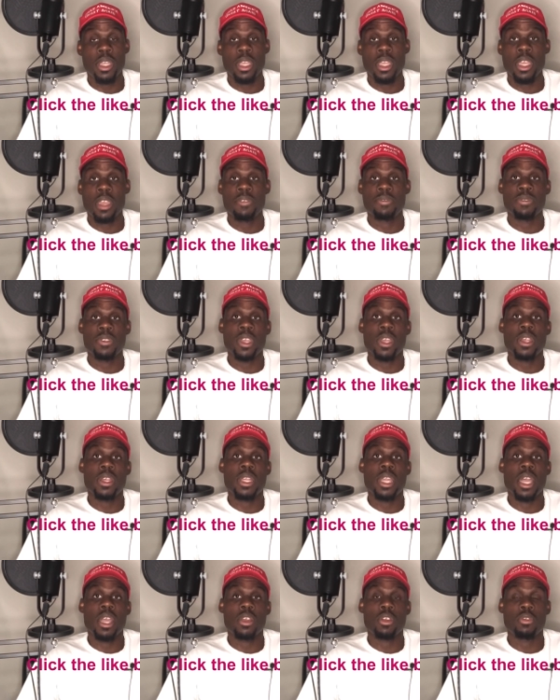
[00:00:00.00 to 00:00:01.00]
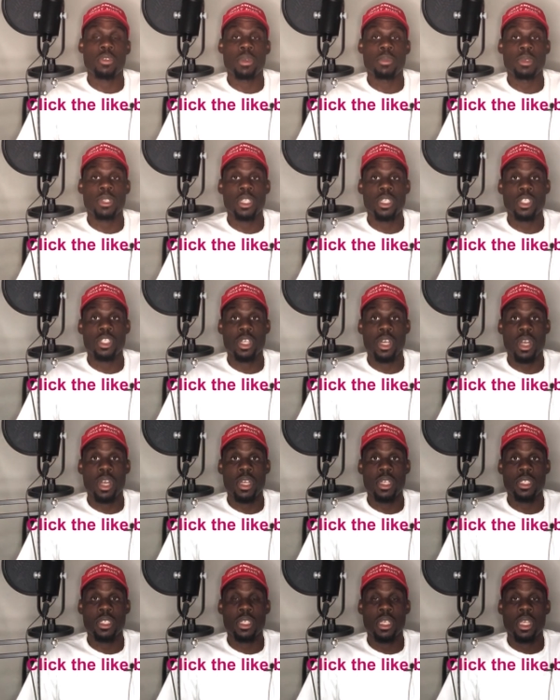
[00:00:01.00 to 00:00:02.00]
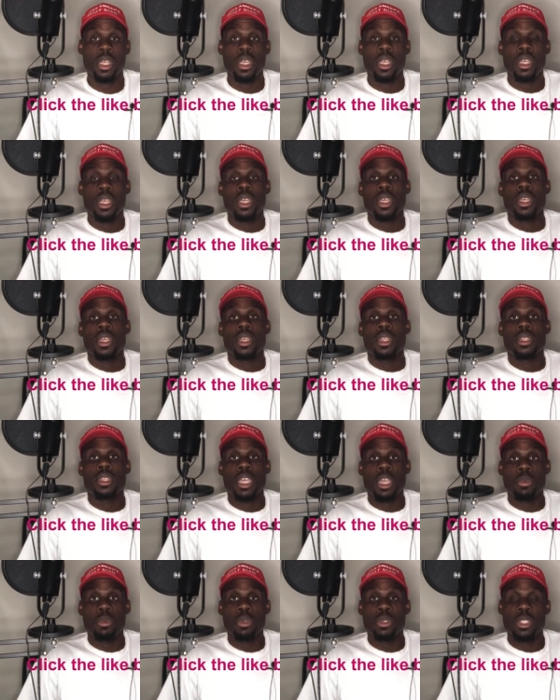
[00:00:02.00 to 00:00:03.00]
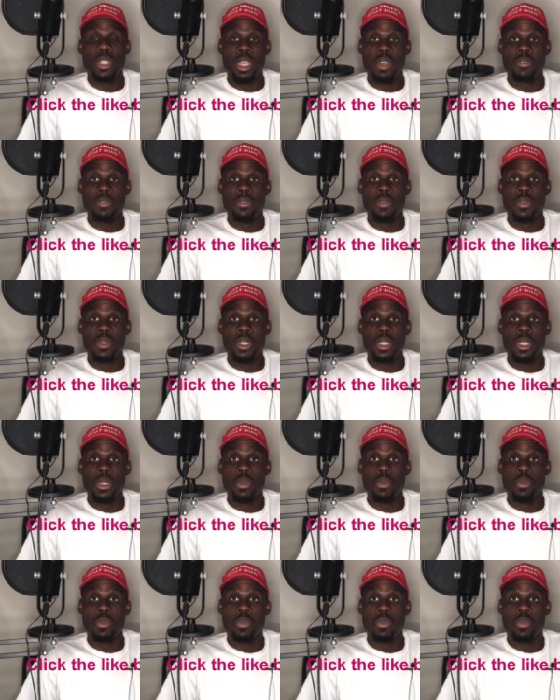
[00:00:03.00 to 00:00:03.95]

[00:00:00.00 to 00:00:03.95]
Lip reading: if they're not criminally charged, they will definitely